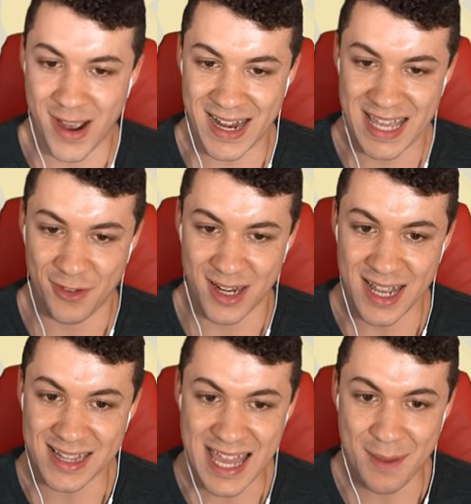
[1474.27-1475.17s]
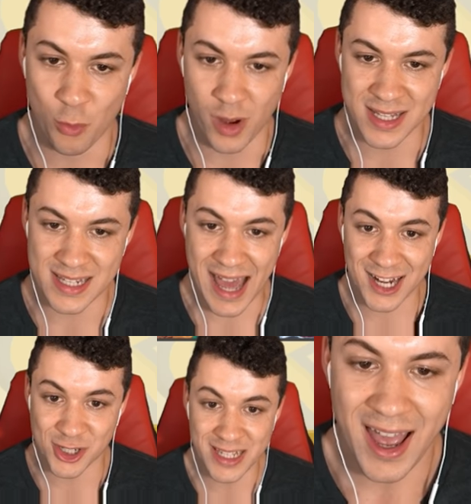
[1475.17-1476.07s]
ahead and give it a nickname, what is it
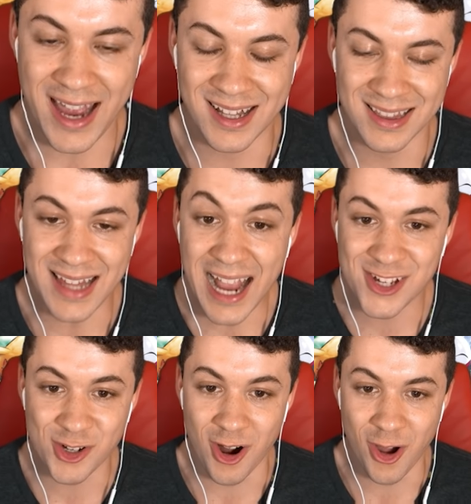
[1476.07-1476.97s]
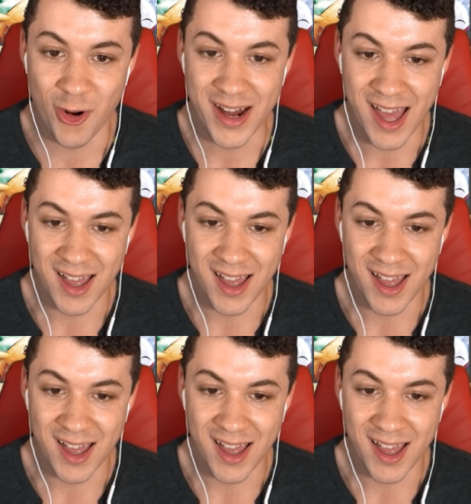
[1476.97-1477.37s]
actually? An Electrode.